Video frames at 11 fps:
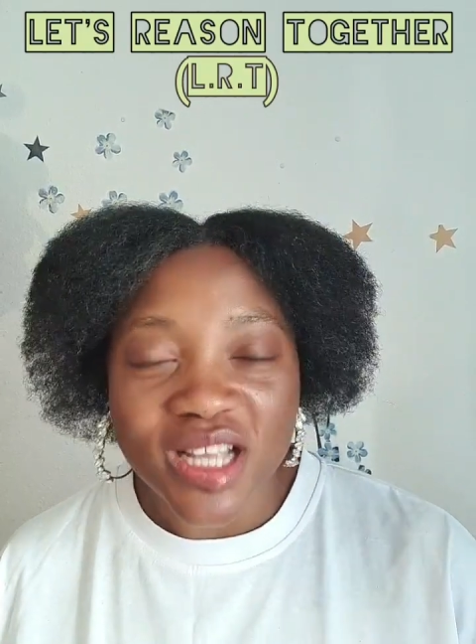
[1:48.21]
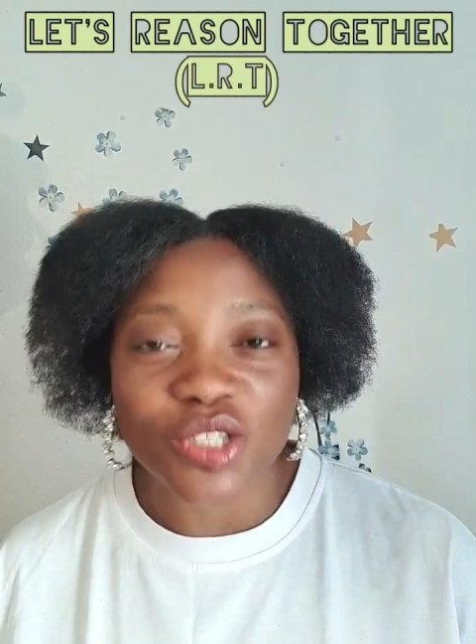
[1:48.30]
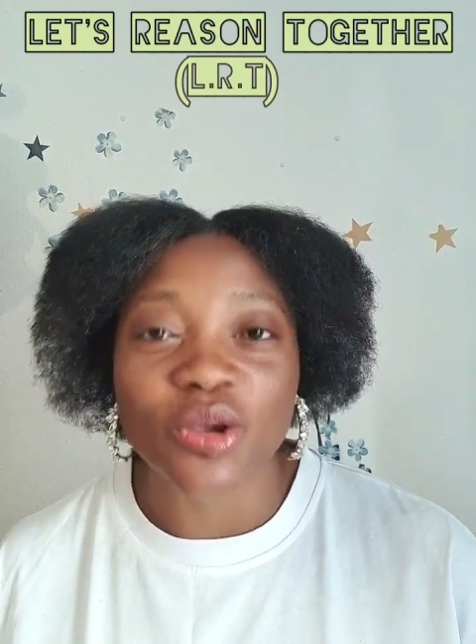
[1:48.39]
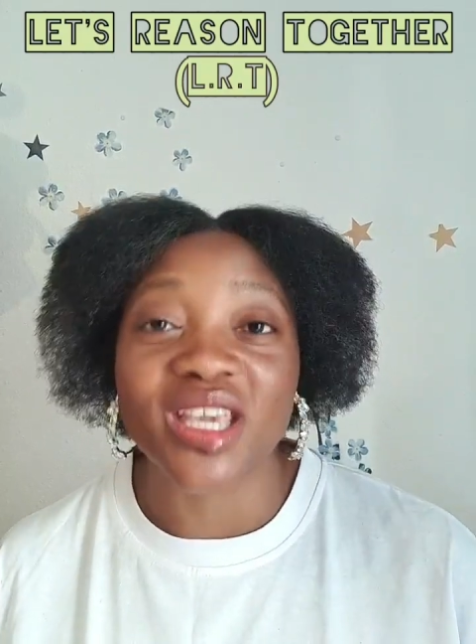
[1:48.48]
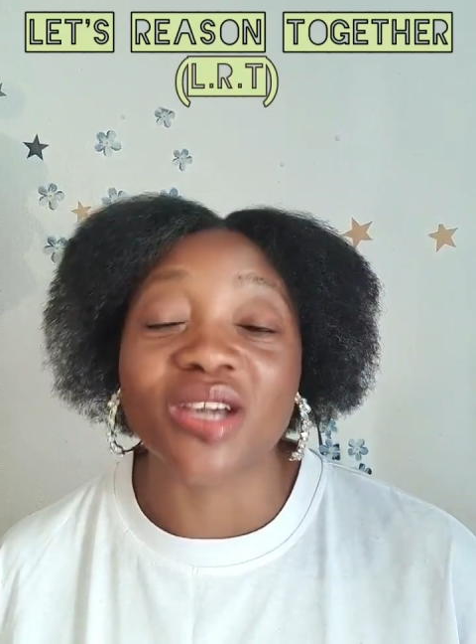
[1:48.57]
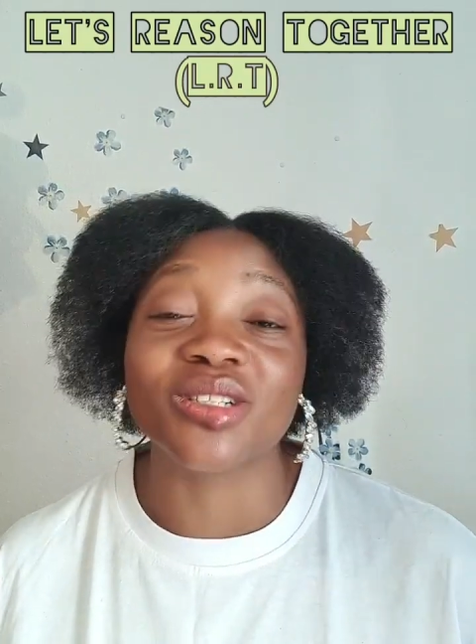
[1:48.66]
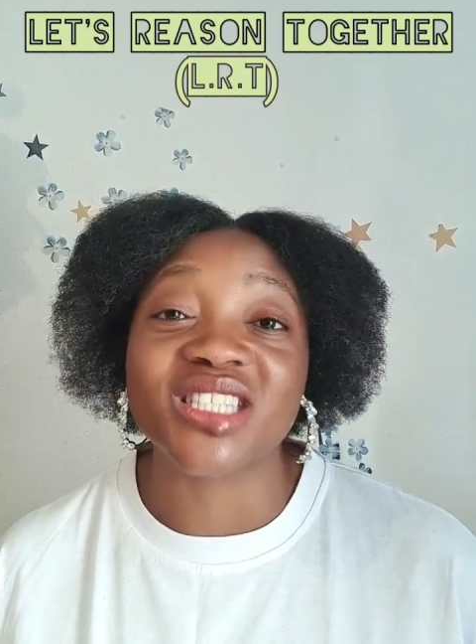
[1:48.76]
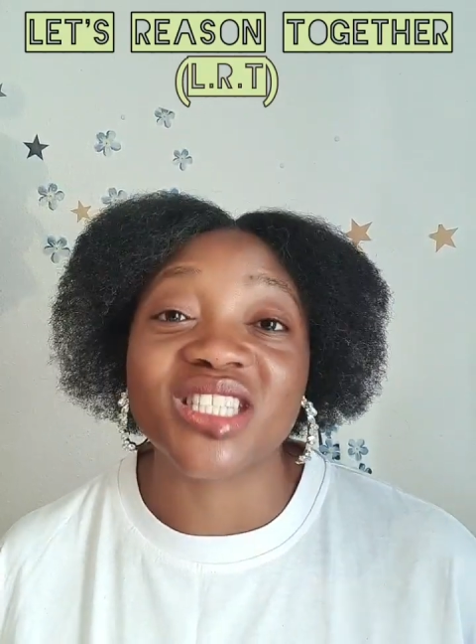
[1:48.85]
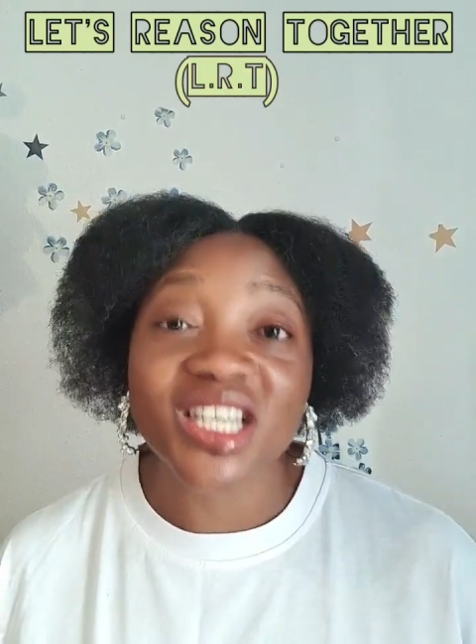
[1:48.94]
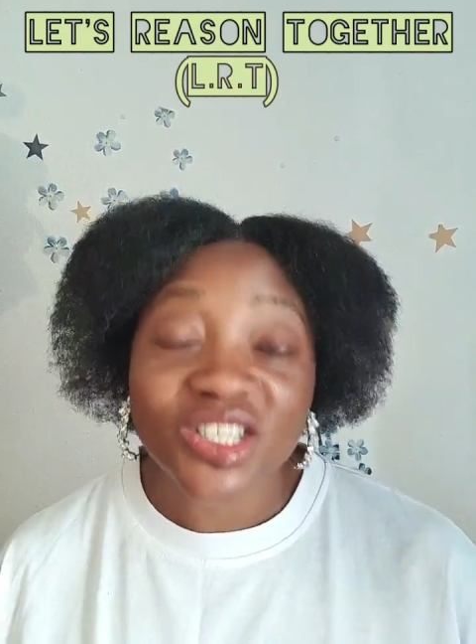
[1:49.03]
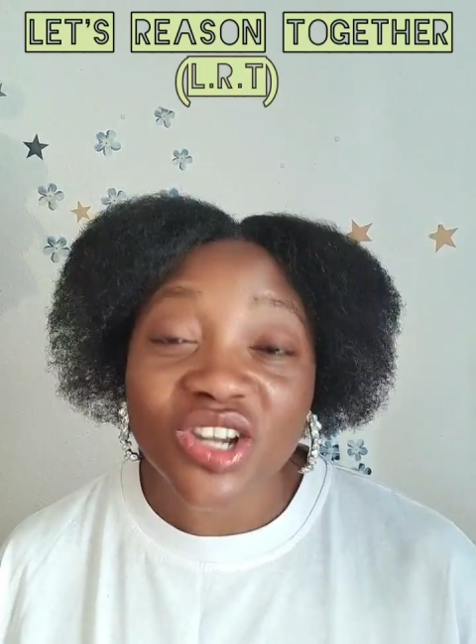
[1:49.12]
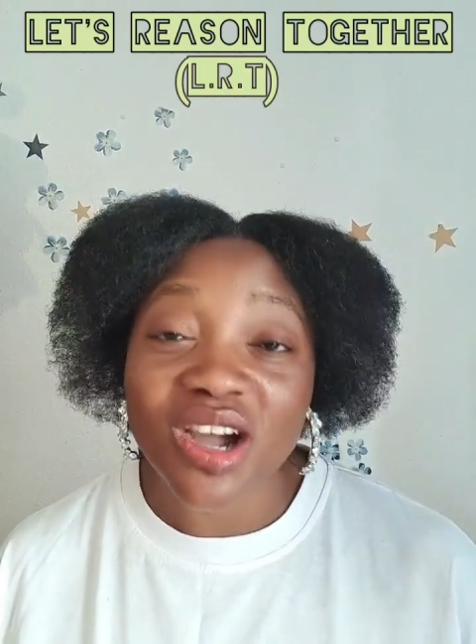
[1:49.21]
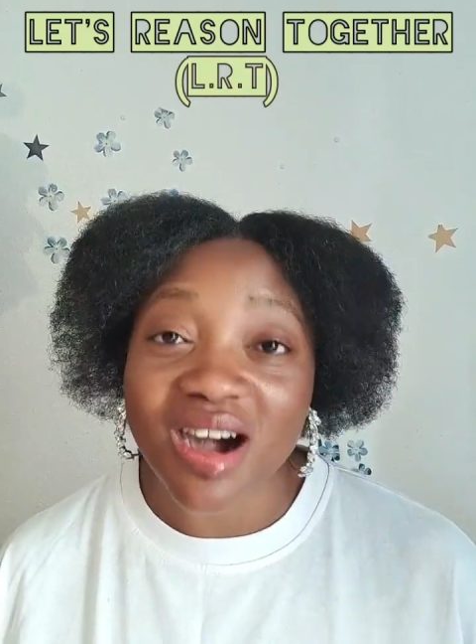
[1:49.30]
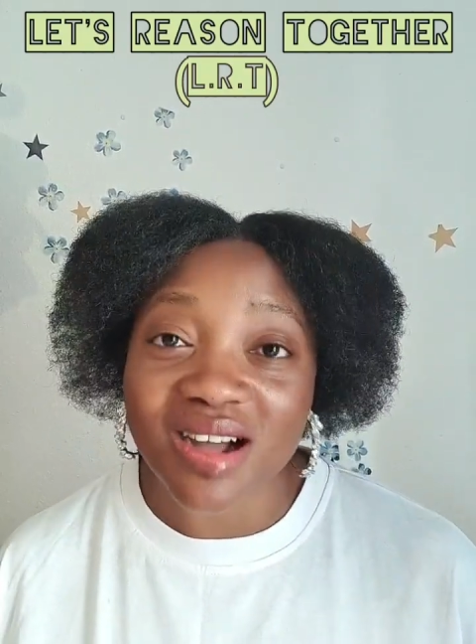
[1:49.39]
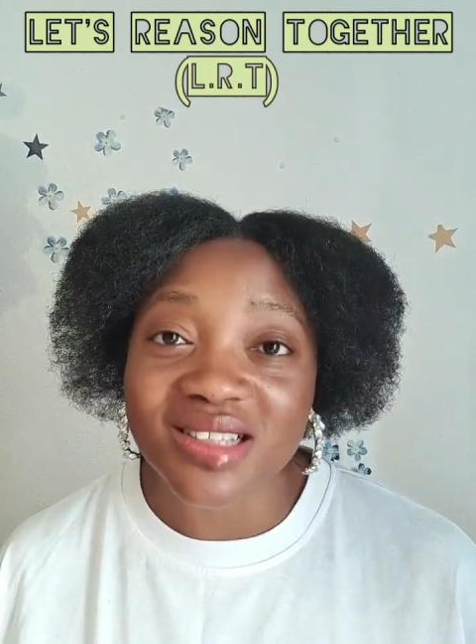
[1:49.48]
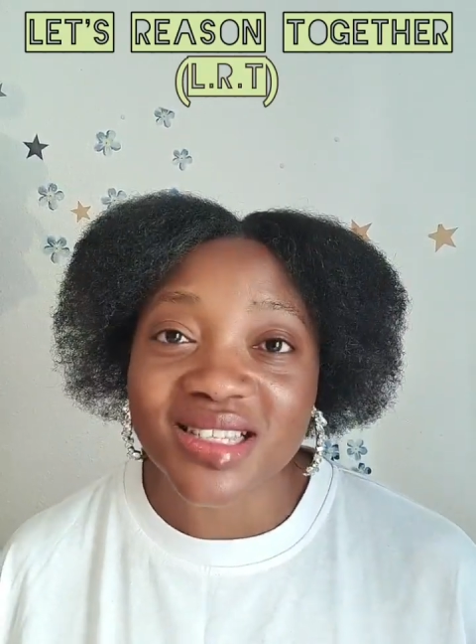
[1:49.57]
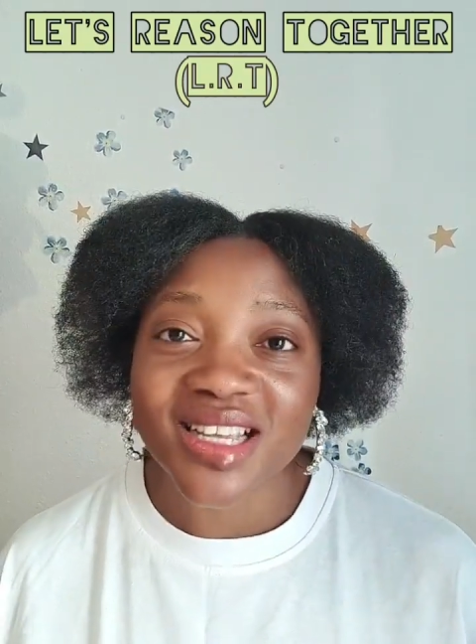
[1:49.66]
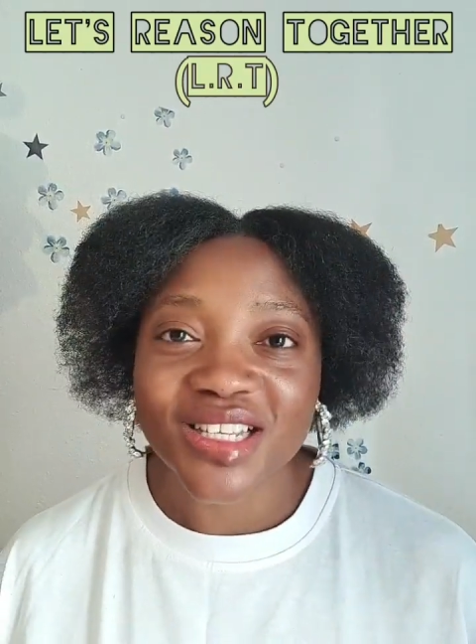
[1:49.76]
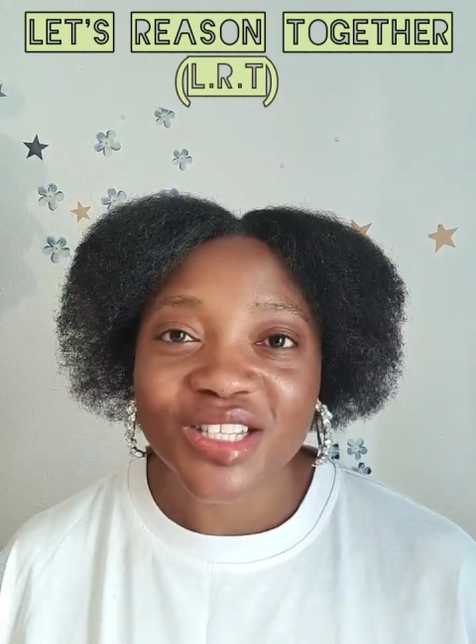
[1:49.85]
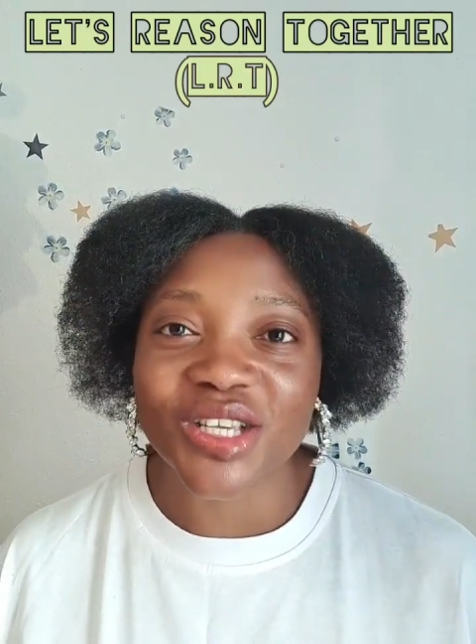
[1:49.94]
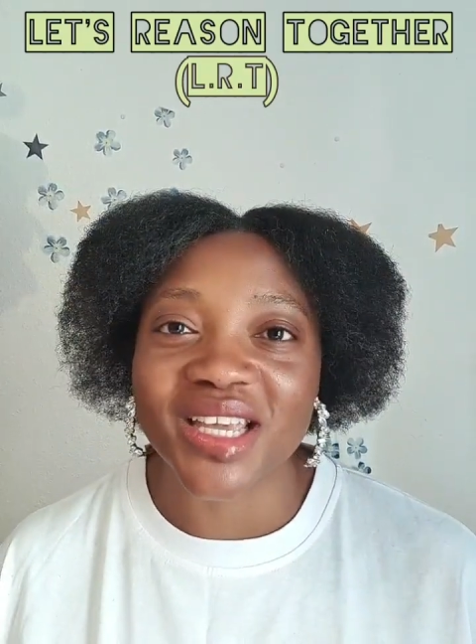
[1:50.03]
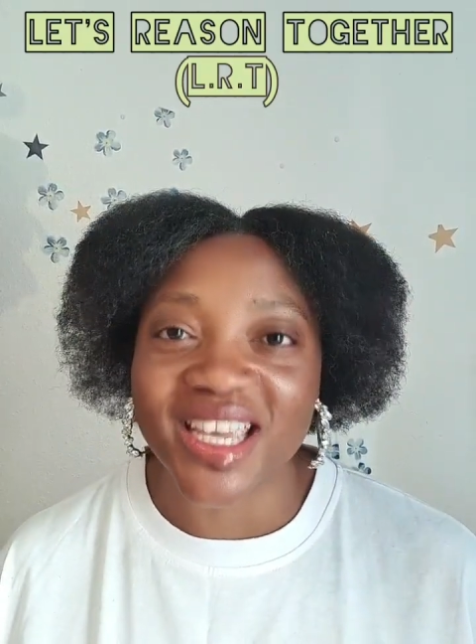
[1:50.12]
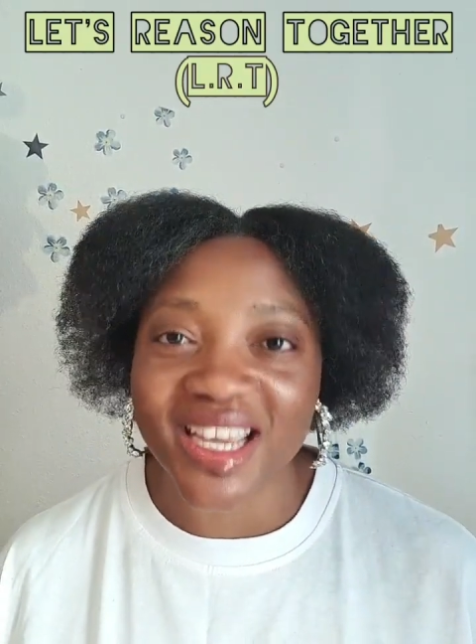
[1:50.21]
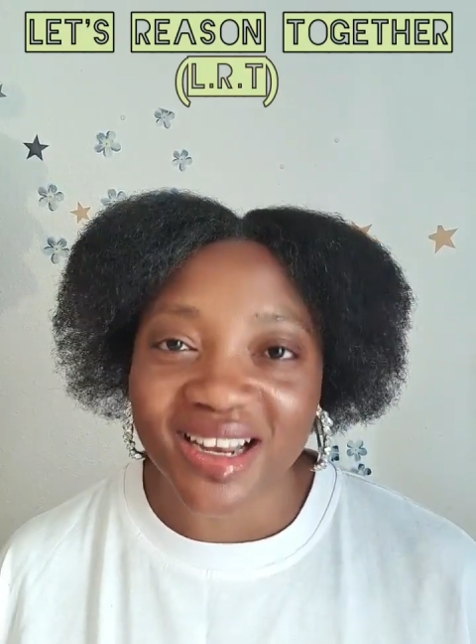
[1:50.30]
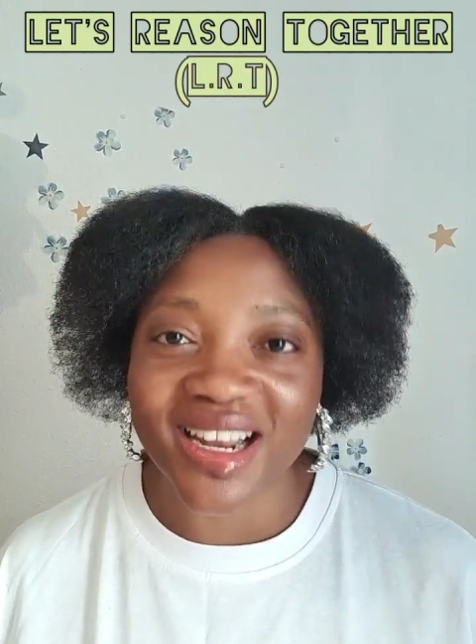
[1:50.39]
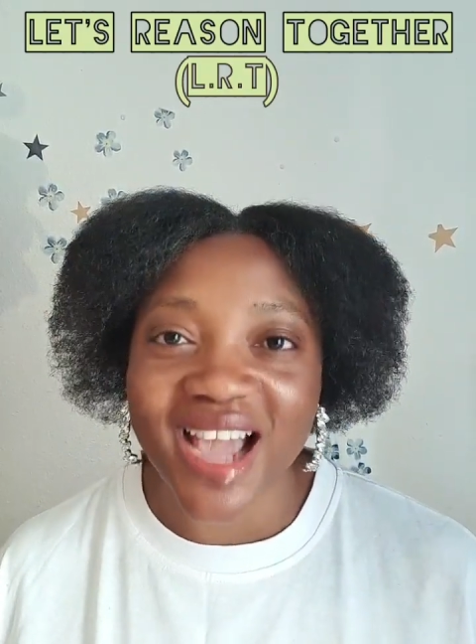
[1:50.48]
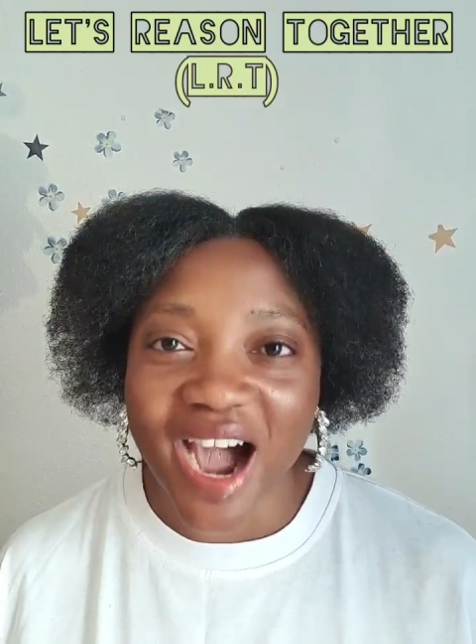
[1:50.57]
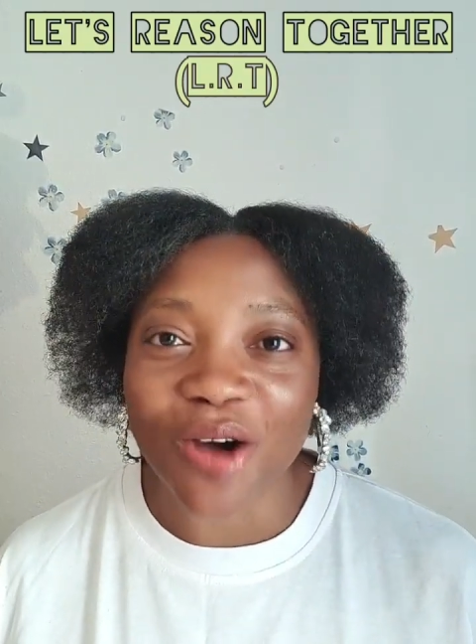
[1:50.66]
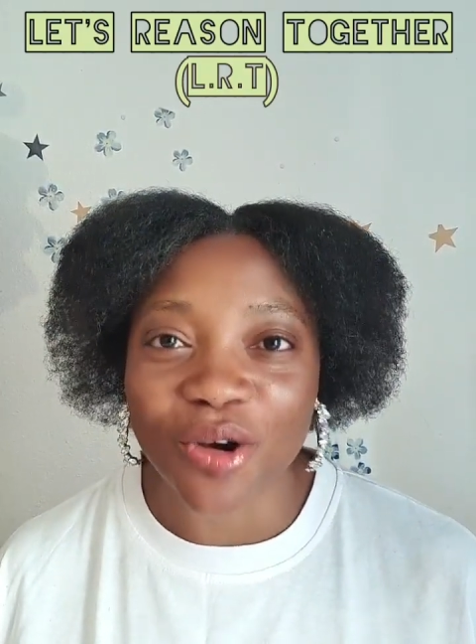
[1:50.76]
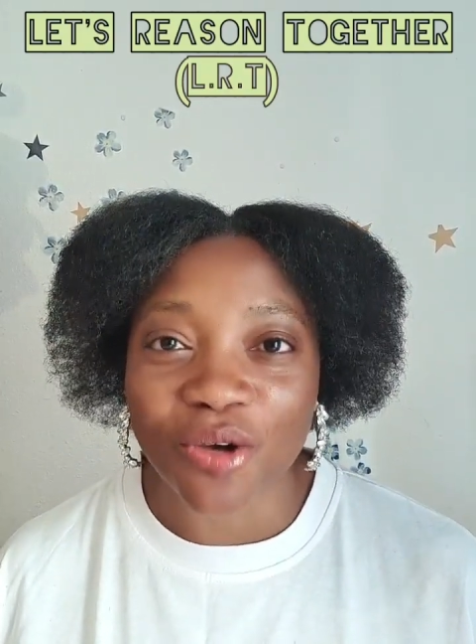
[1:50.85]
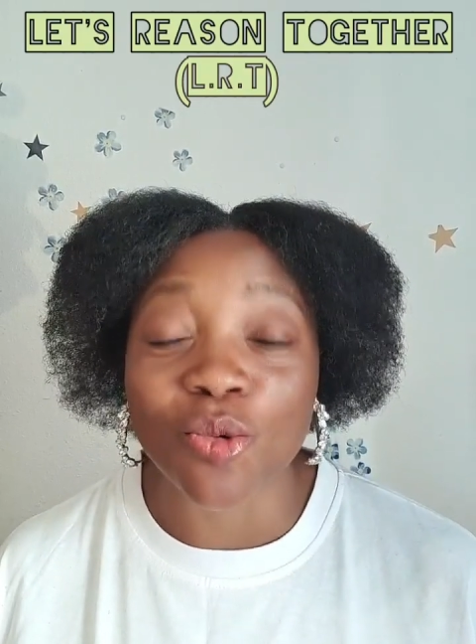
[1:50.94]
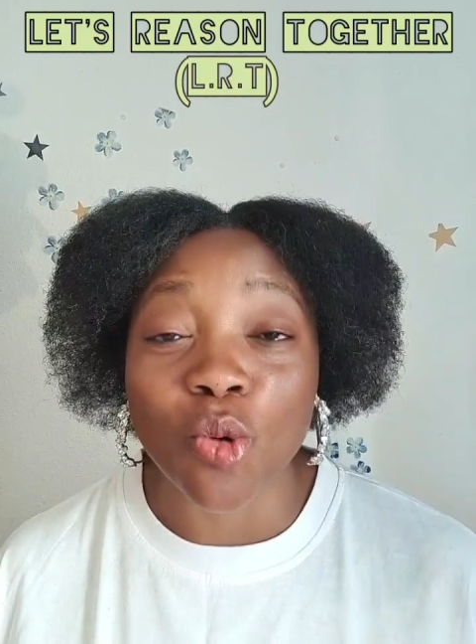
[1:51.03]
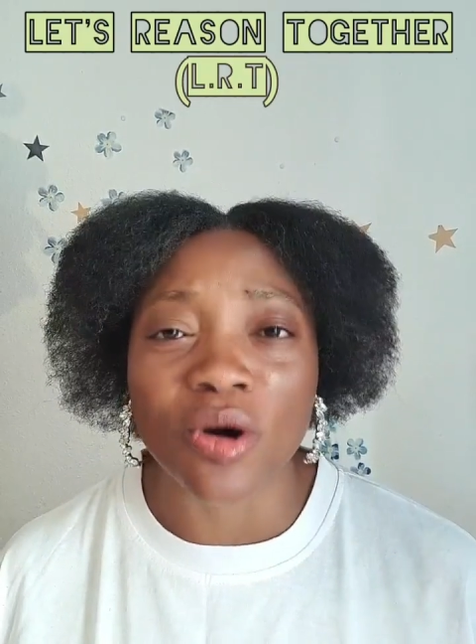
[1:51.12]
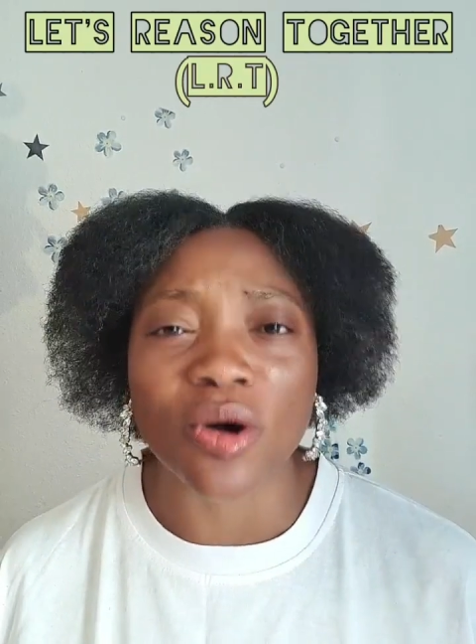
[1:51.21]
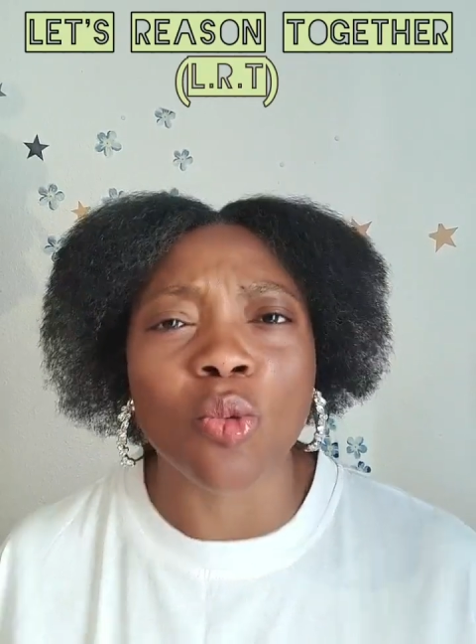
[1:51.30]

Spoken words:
so he could teach us to get out of worry.